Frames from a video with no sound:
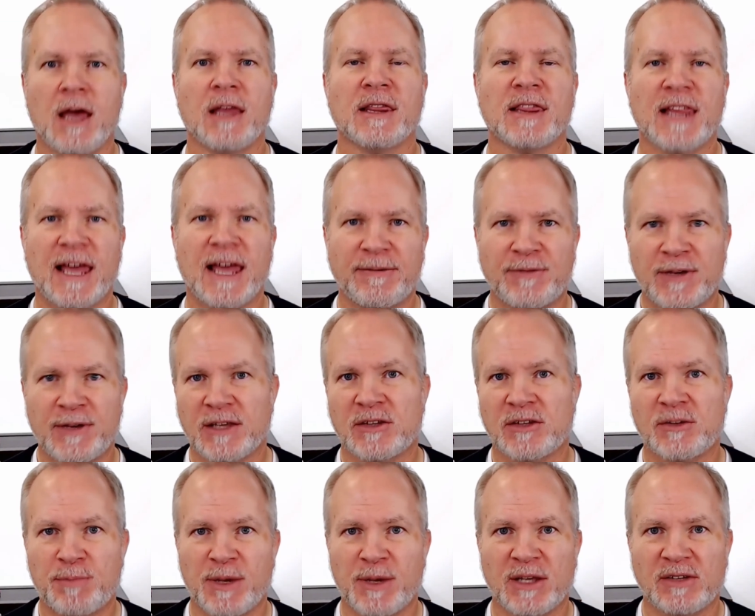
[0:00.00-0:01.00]
Life
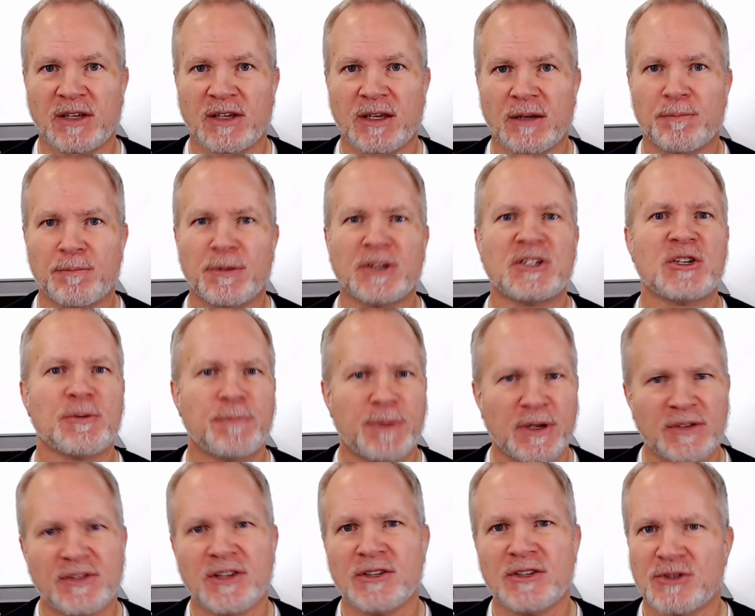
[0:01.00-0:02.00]
gets busy, but your
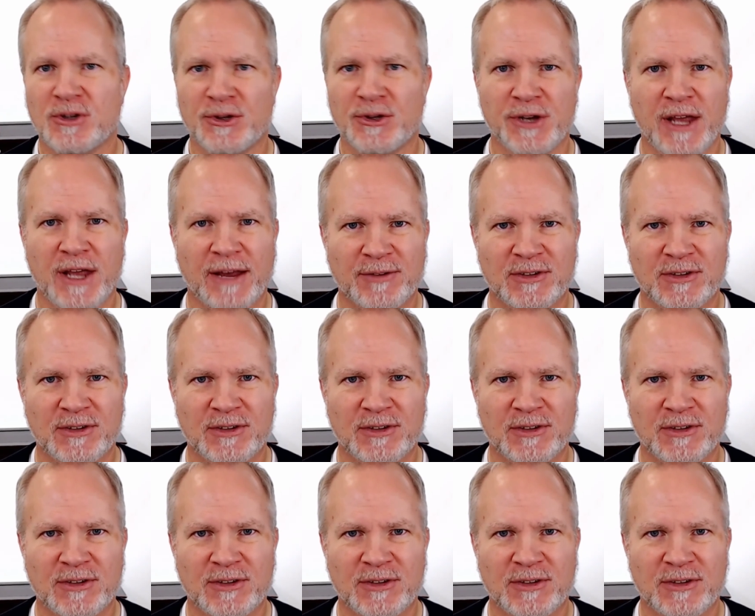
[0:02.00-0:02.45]
business shouldn't have